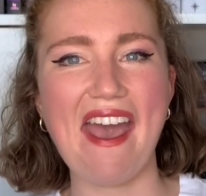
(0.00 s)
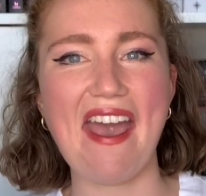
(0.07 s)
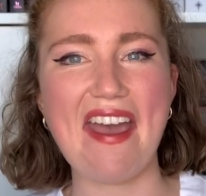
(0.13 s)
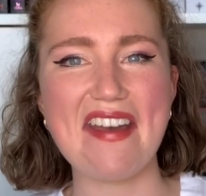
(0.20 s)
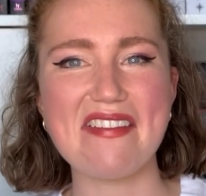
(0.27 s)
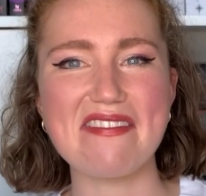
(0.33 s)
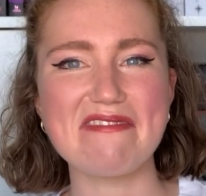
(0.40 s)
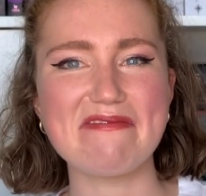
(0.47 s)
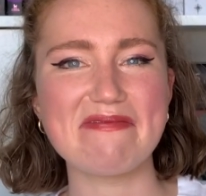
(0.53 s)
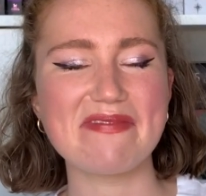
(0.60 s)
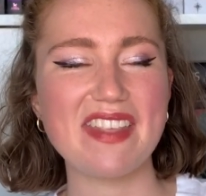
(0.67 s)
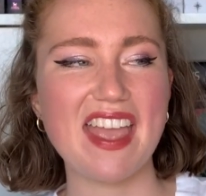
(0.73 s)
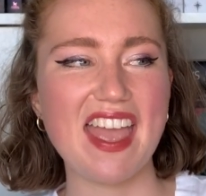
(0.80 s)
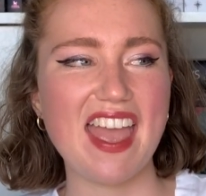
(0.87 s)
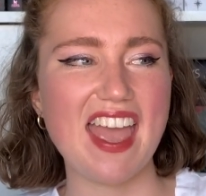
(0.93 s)
um,
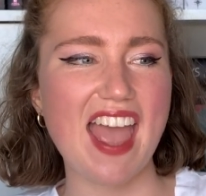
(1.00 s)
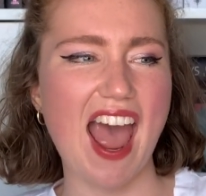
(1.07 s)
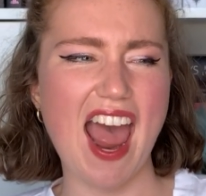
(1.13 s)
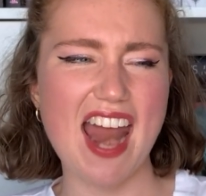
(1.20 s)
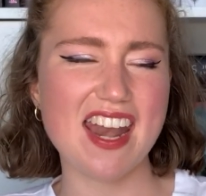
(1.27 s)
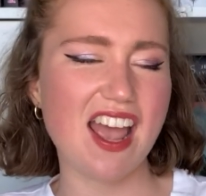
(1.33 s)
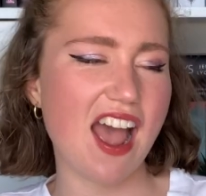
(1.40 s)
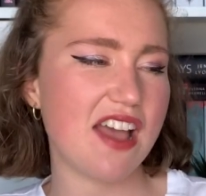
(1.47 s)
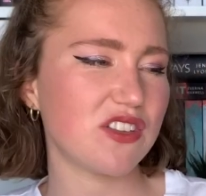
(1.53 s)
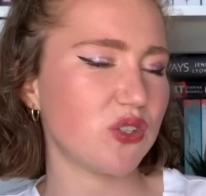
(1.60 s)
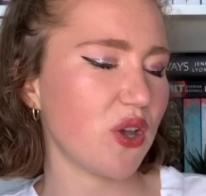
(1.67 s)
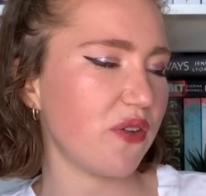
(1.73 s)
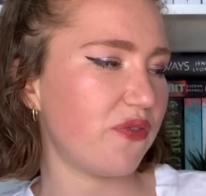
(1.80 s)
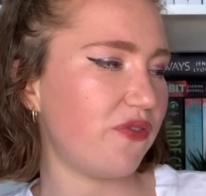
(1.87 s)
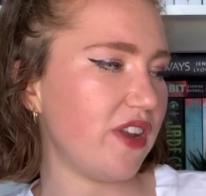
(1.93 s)
and I was
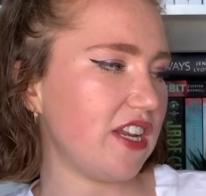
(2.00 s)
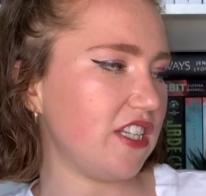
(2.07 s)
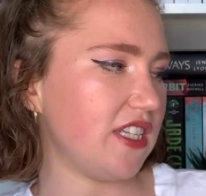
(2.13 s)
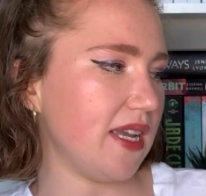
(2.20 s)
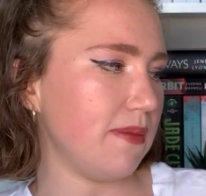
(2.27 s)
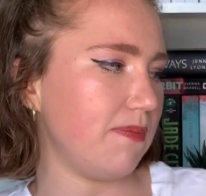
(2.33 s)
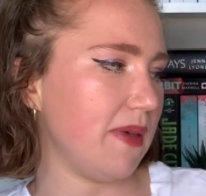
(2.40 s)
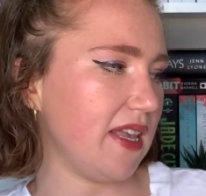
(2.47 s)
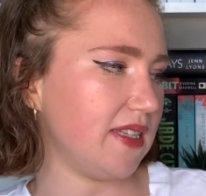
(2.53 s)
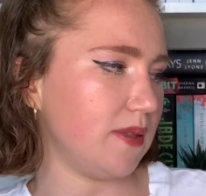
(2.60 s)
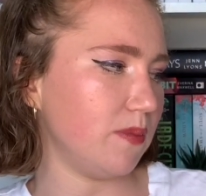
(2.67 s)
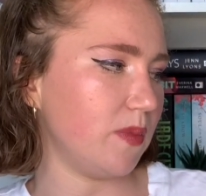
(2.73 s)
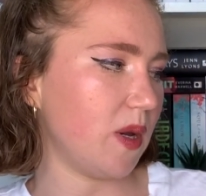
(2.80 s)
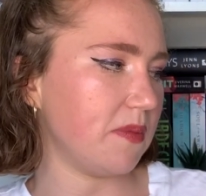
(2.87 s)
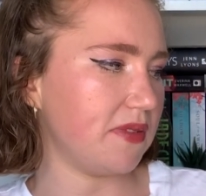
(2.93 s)
sort of finishing bits
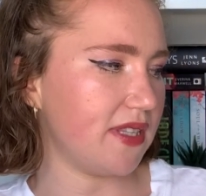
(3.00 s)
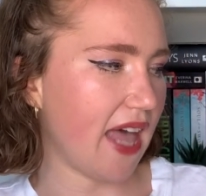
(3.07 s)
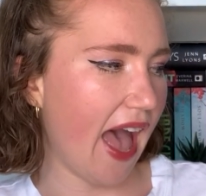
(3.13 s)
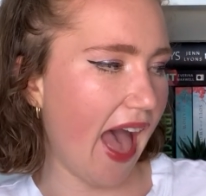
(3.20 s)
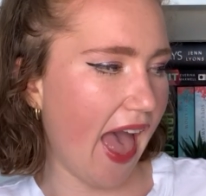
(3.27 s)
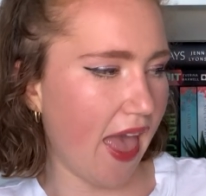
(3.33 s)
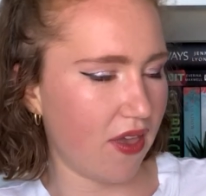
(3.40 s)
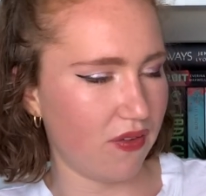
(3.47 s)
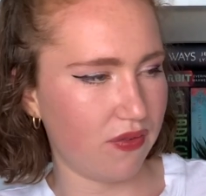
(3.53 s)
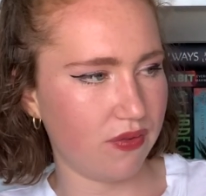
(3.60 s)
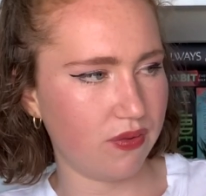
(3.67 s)
and bobs that I